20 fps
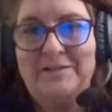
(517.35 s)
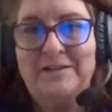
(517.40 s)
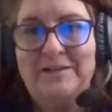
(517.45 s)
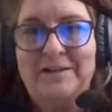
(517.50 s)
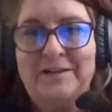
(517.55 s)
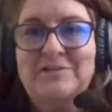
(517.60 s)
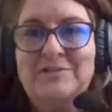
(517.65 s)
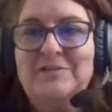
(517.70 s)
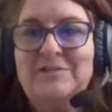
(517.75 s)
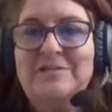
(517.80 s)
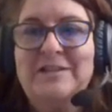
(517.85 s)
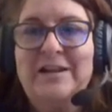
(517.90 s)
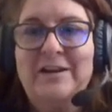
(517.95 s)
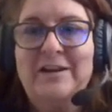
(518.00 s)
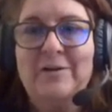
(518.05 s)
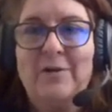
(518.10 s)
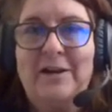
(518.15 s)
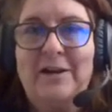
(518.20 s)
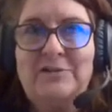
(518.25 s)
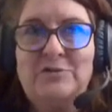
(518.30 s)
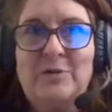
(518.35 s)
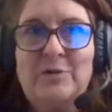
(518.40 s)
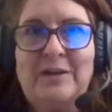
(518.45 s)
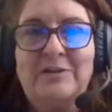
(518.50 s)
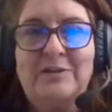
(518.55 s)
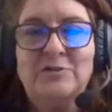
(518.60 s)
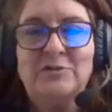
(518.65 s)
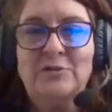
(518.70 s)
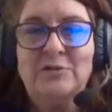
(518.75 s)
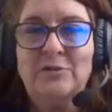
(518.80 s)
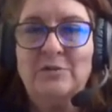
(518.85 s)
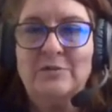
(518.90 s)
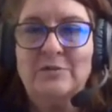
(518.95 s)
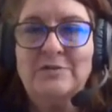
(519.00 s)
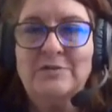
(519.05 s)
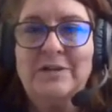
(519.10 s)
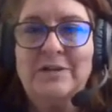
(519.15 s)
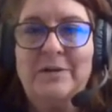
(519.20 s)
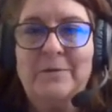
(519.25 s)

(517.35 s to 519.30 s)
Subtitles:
I think I just said I graduate in June.